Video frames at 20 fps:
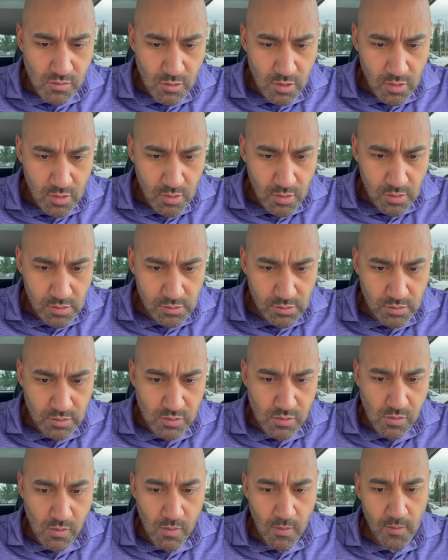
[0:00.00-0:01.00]

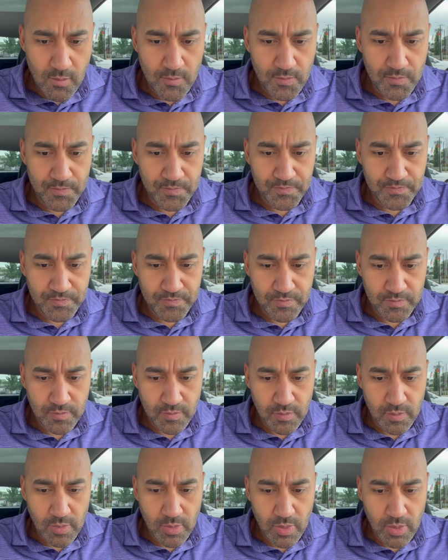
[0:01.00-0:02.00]

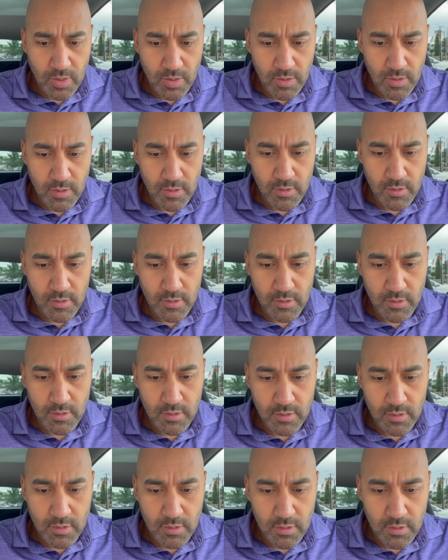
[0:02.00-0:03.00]

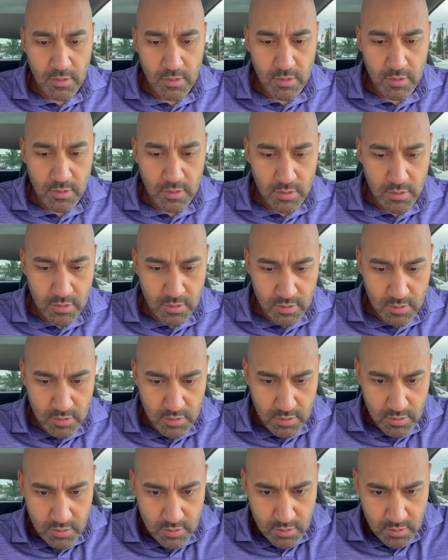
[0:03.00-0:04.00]

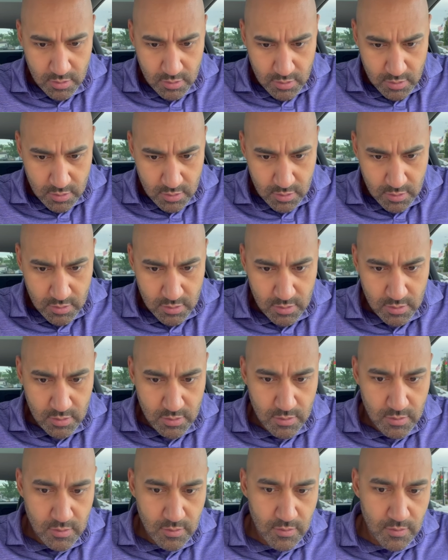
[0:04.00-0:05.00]

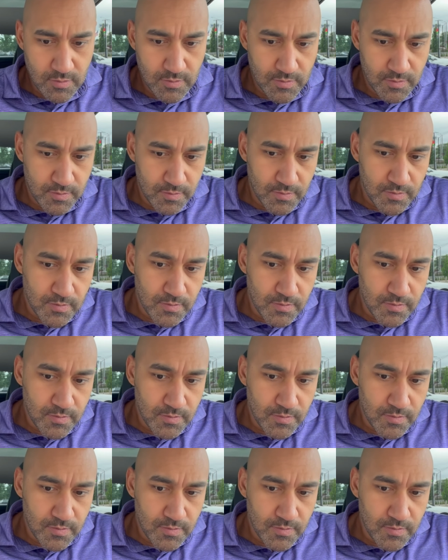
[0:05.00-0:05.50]
[no speech]